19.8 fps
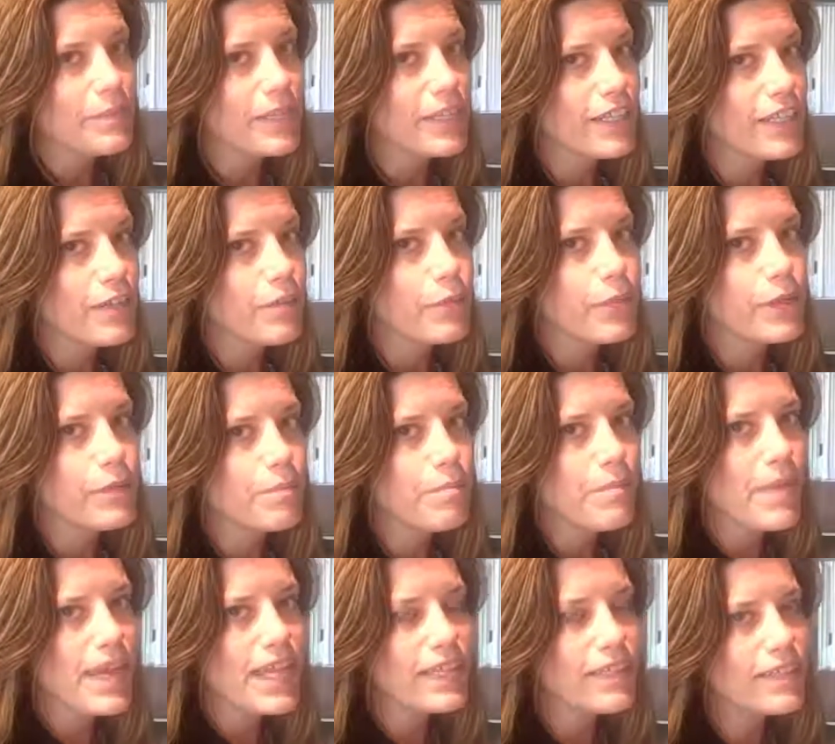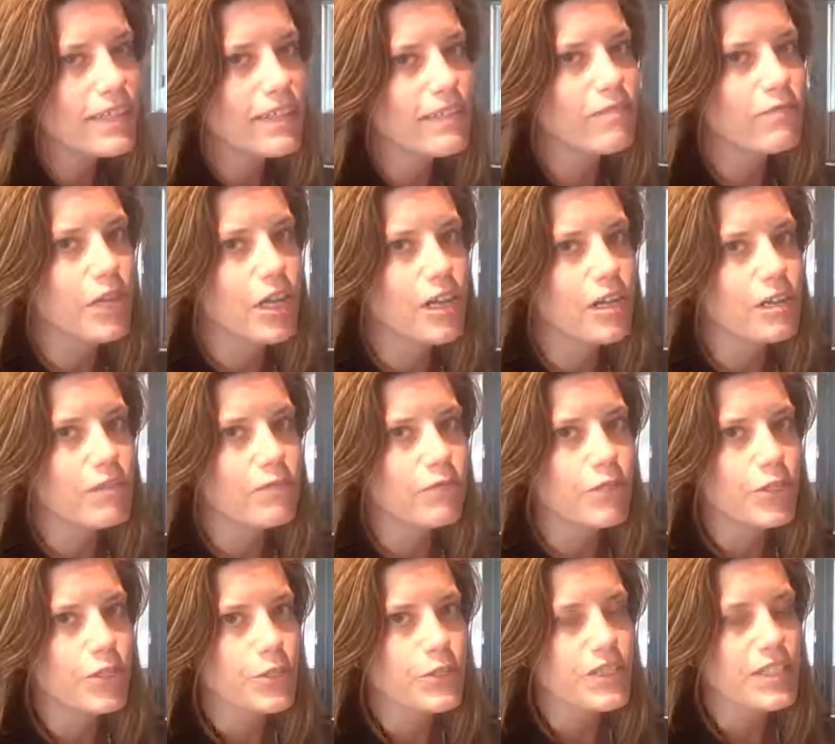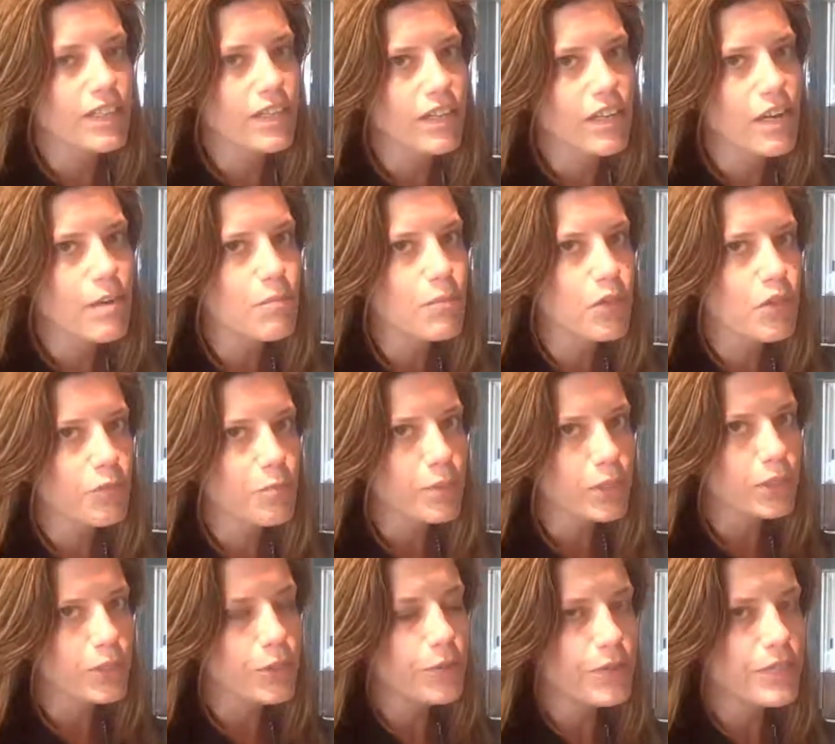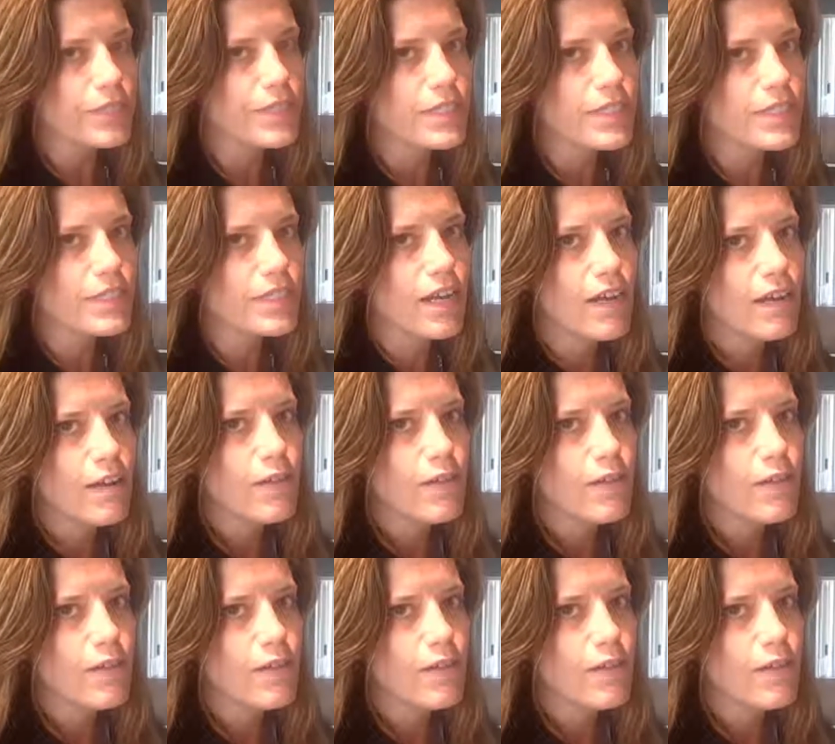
but it would mainly involve reducing the number of pollutants